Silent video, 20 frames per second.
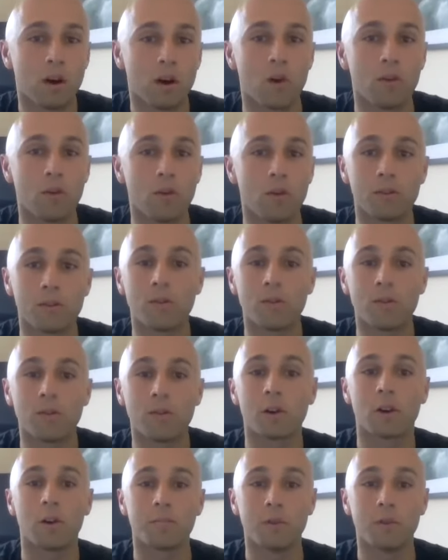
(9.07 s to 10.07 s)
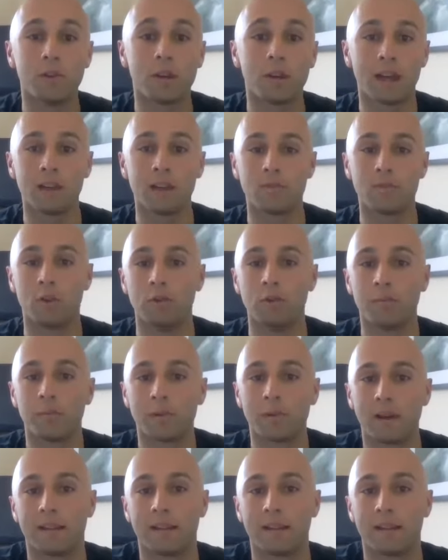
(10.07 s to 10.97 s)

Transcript: host of the LookUp UK group,